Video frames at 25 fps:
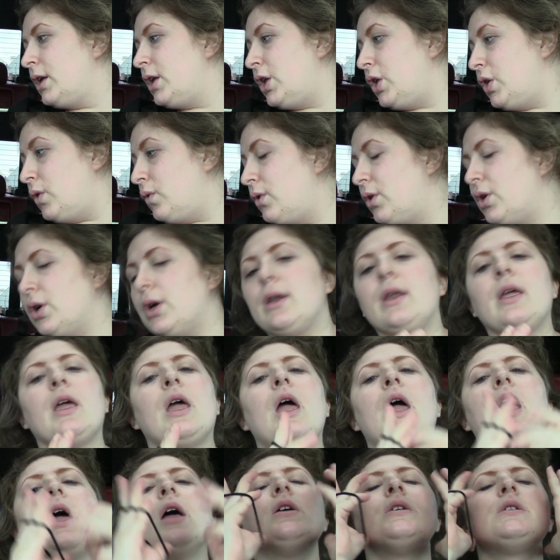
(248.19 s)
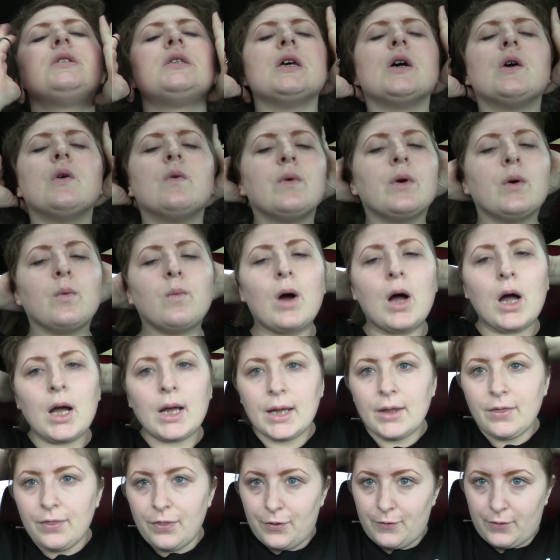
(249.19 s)
You could. So we're
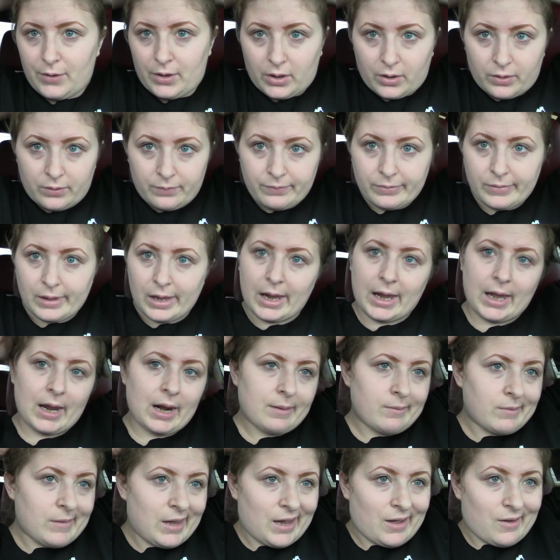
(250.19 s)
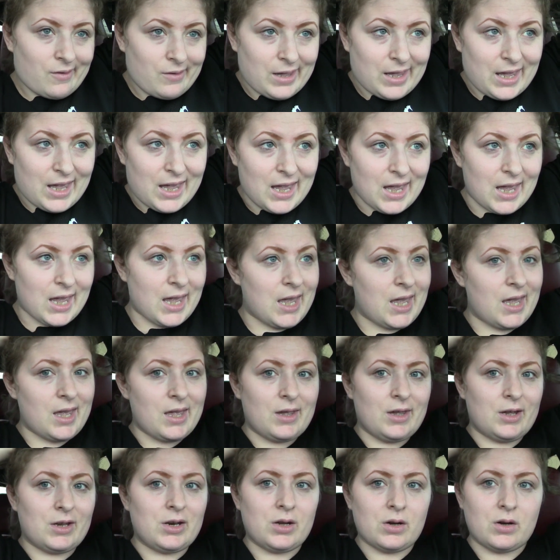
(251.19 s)
walking through and I'm like, okay,
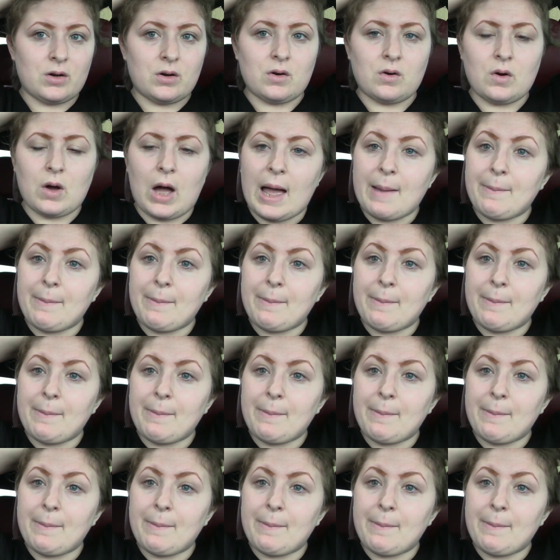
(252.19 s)
you know,